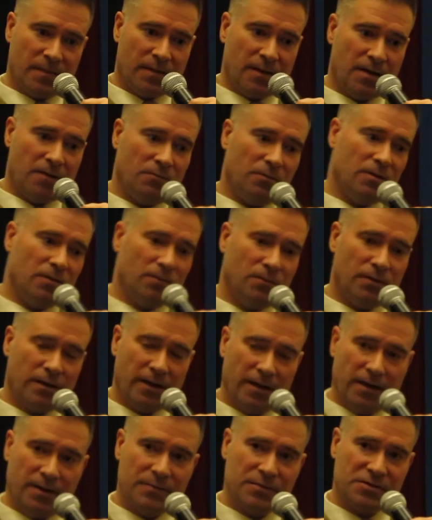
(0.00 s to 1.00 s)
That would have
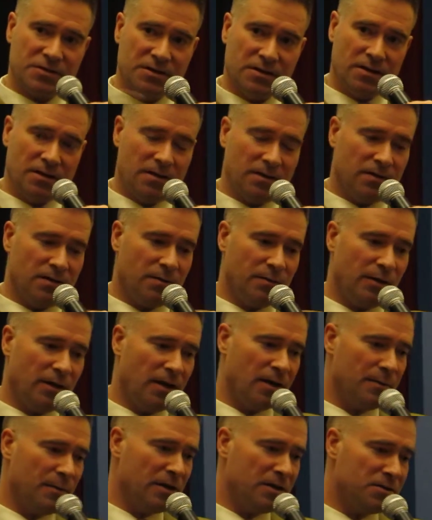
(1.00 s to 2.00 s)
hurt EMC,
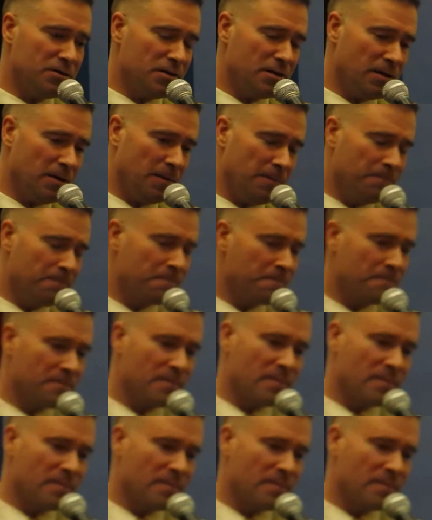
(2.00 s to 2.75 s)
WMHT.